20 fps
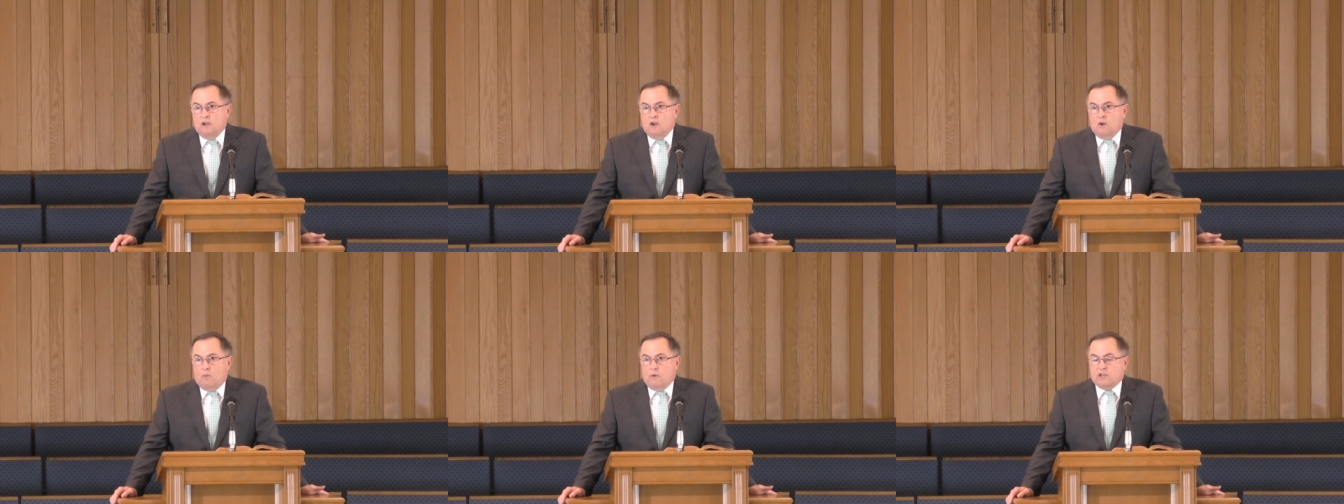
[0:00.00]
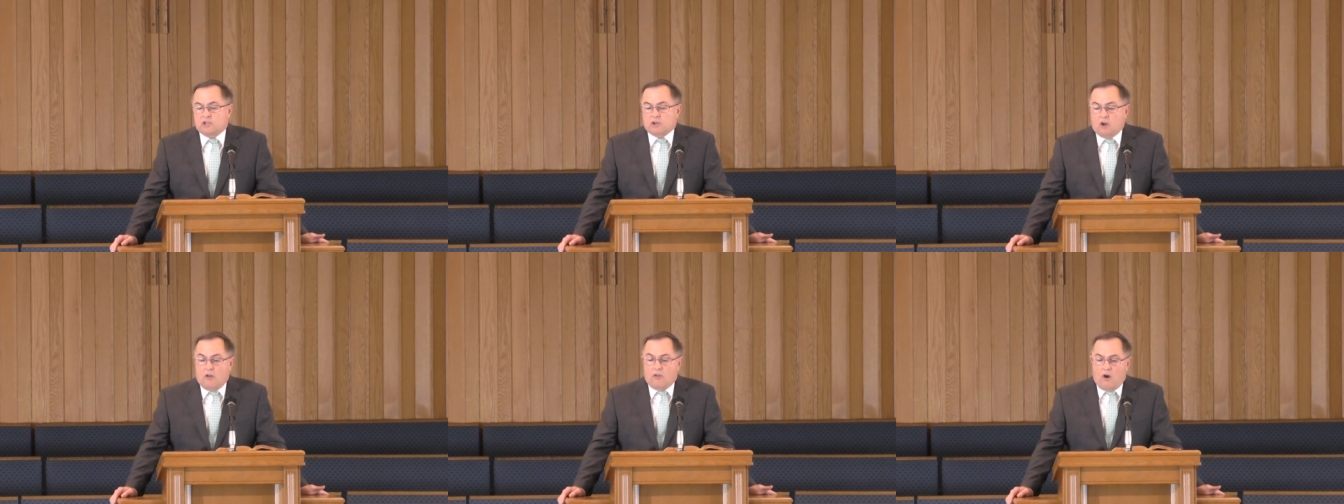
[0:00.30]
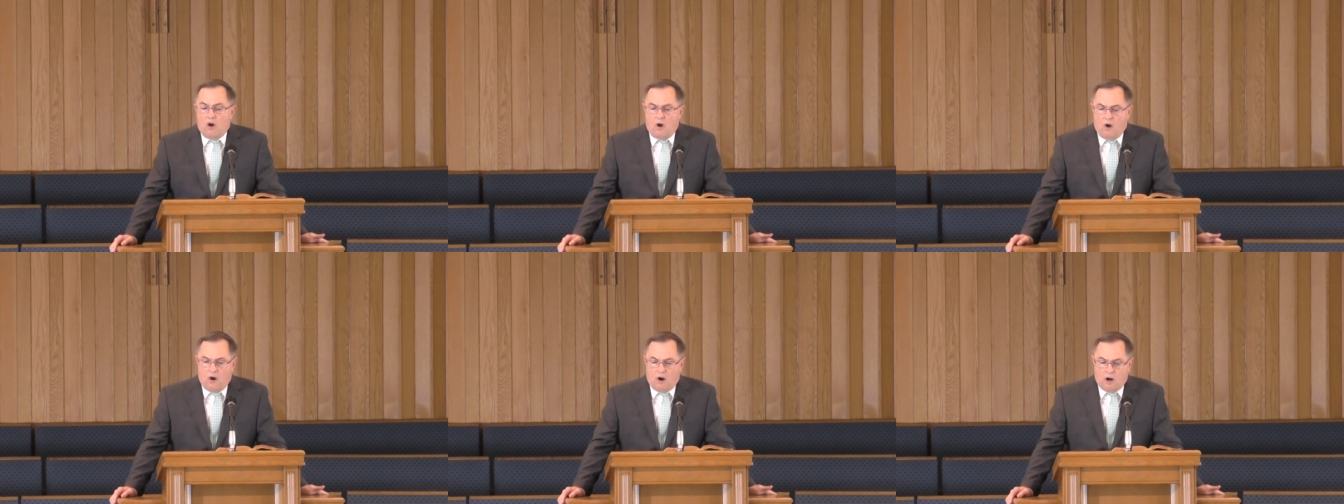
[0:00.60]
We saw the
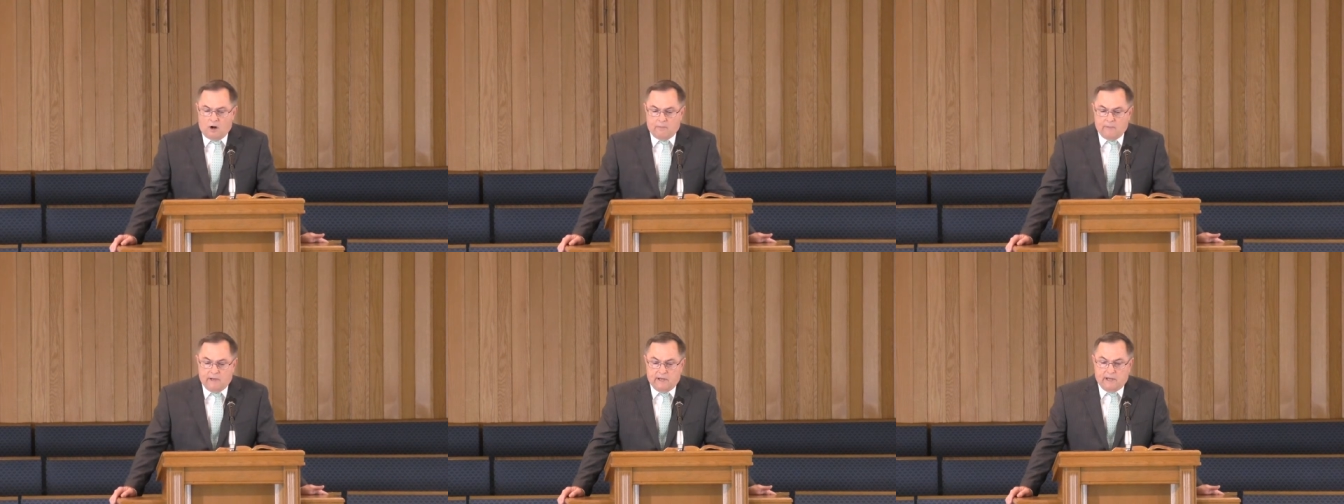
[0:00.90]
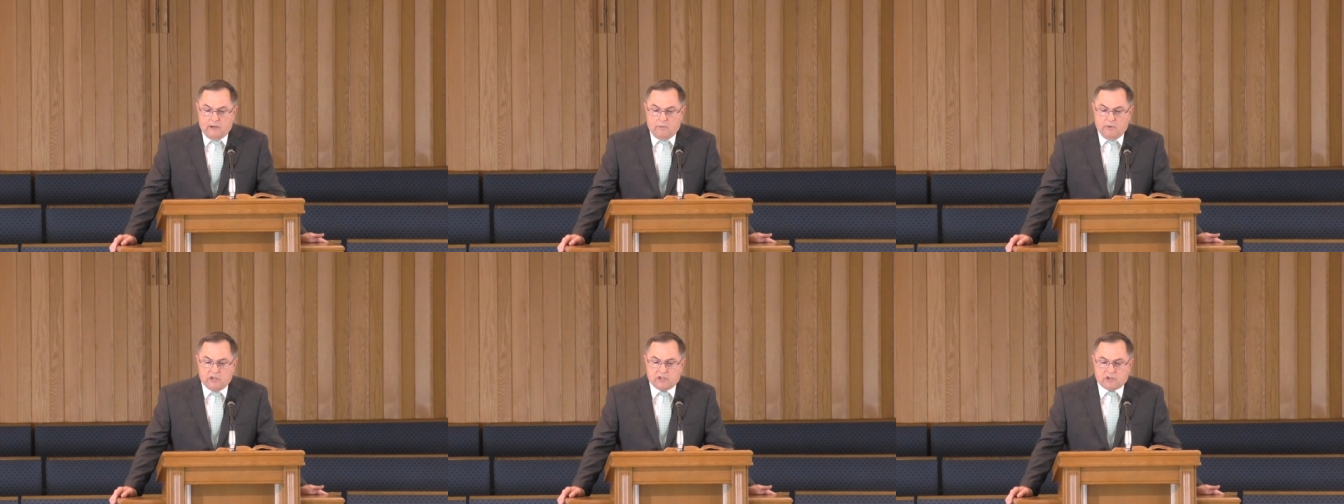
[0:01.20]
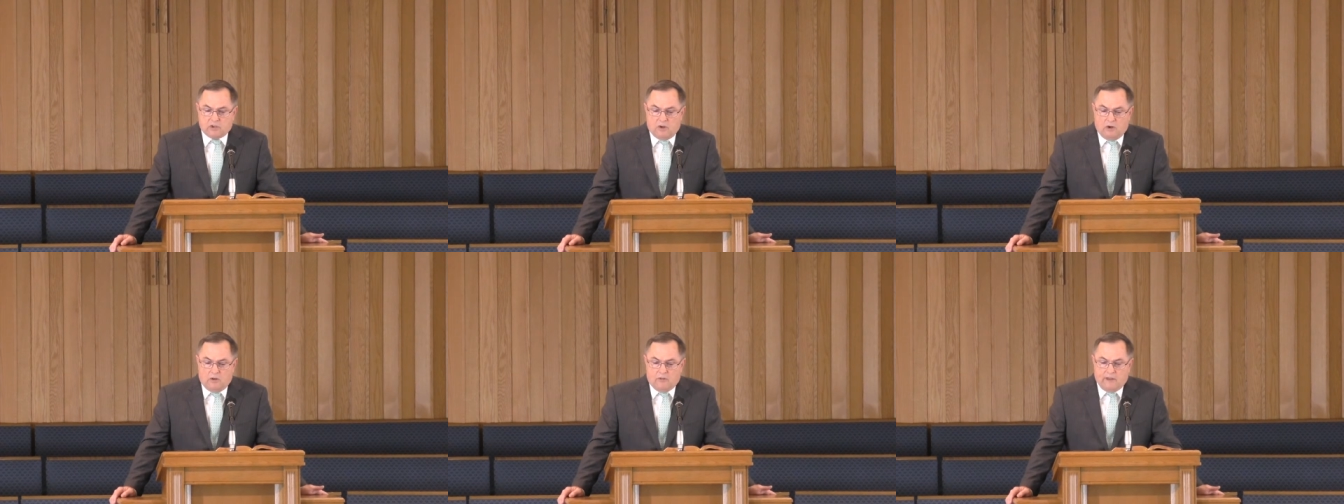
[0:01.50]
harmony. We
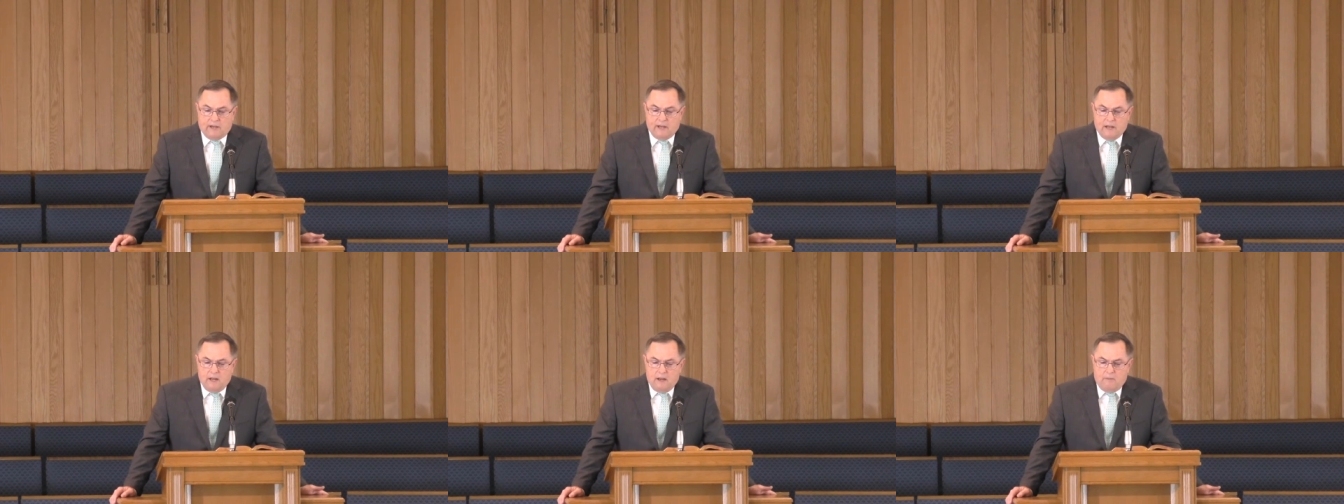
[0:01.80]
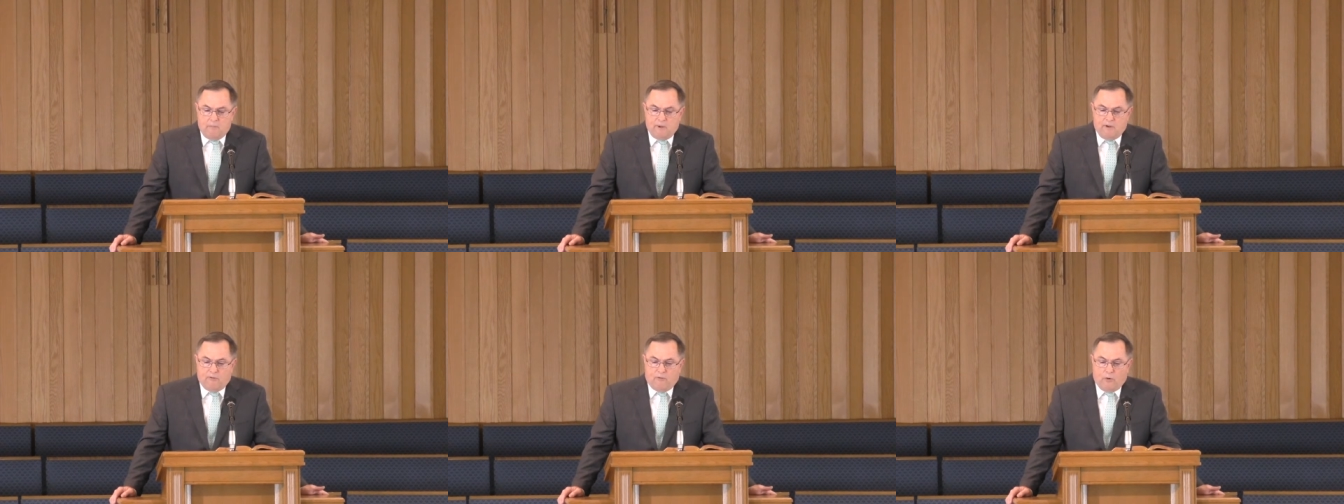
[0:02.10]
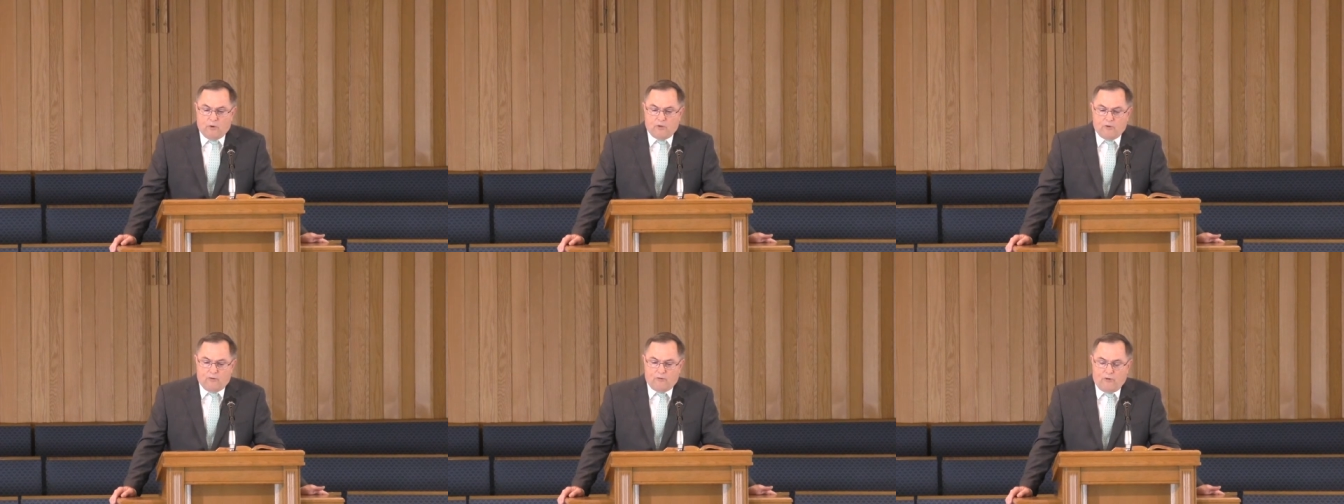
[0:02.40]
saw that before
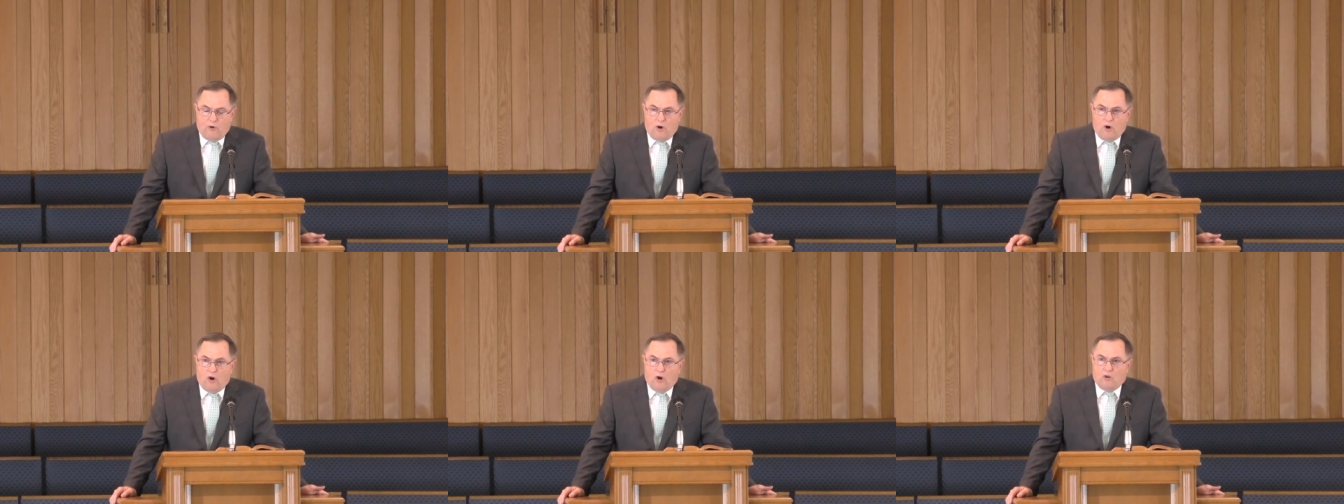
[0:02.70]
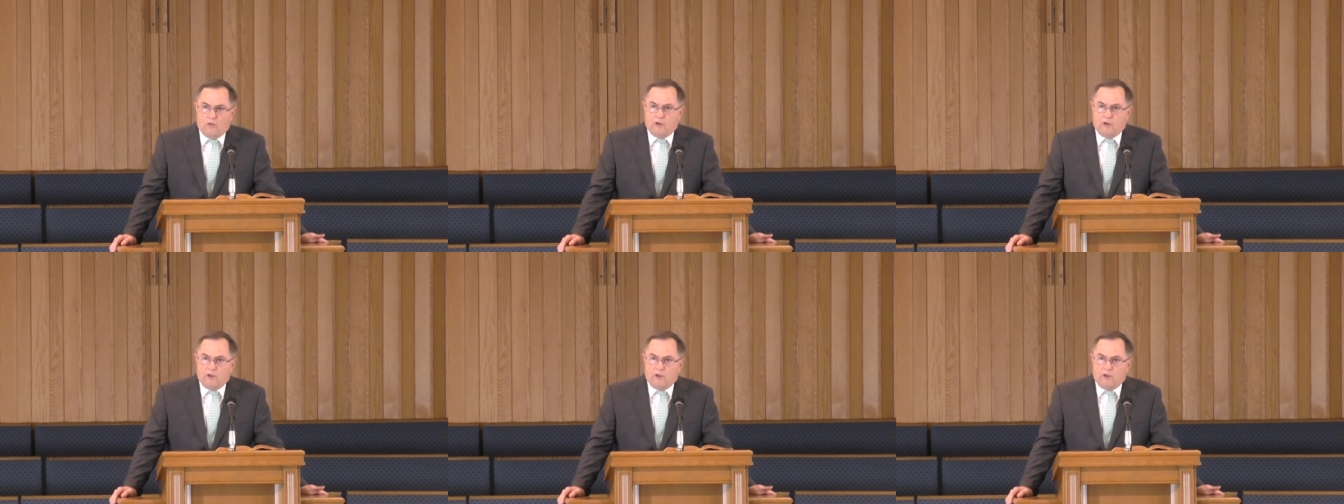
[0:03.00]
the fall,